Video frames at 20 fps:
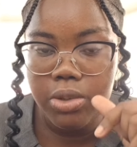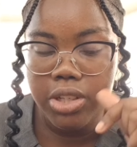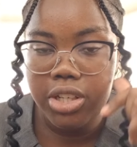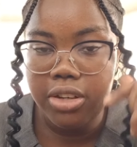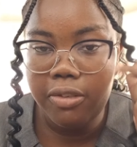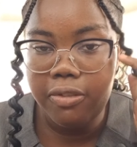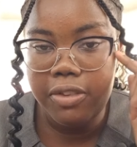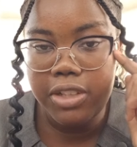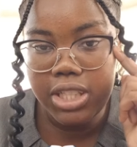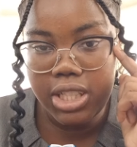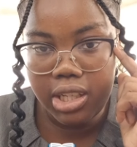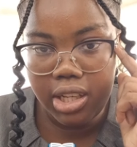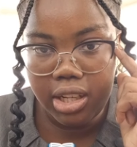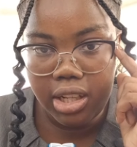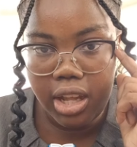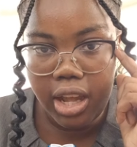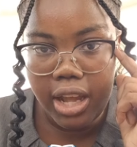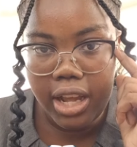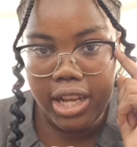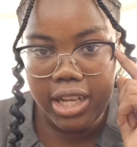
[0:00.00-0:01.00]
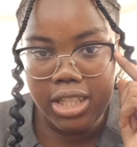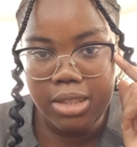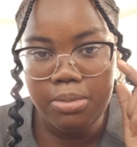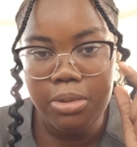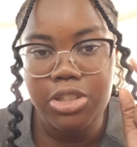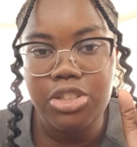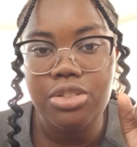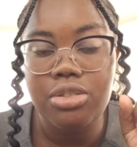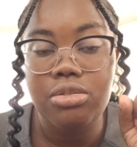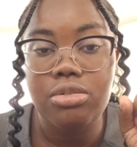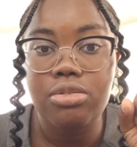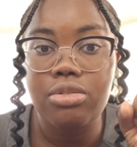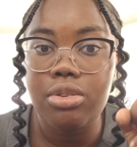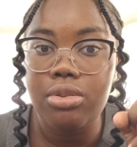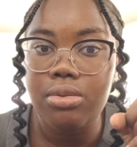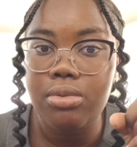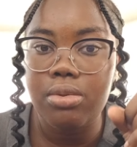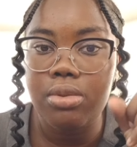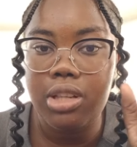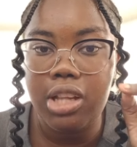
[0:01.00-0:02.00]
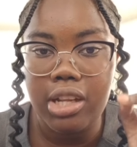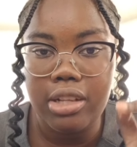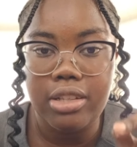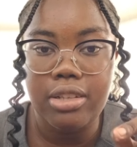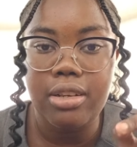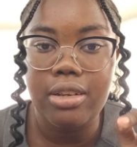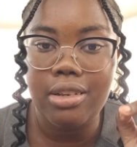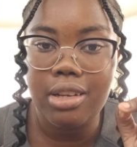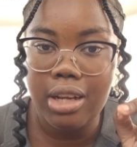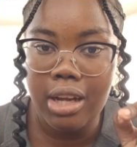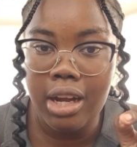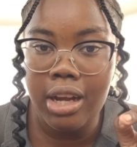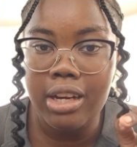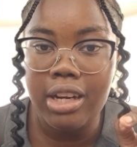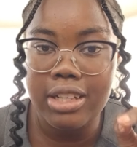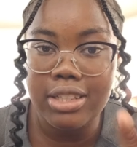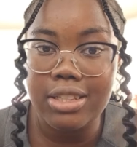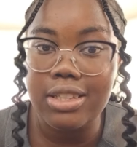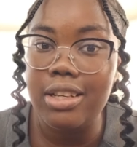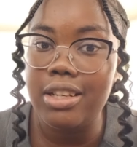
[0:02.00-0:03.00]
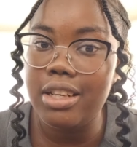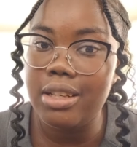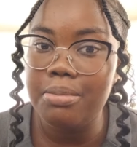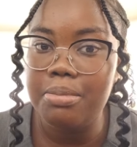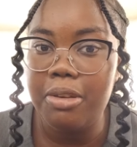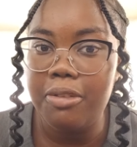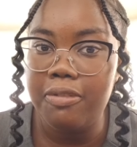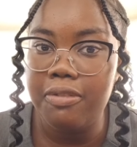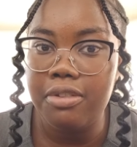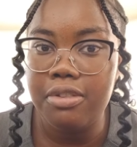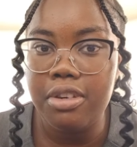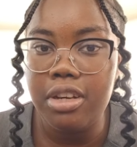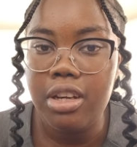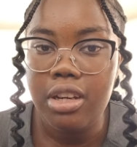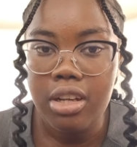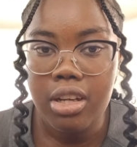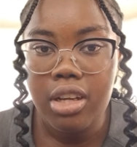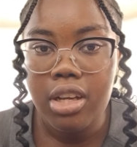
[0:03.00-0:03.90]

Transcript: with your physical eyes but you know that your god has done it before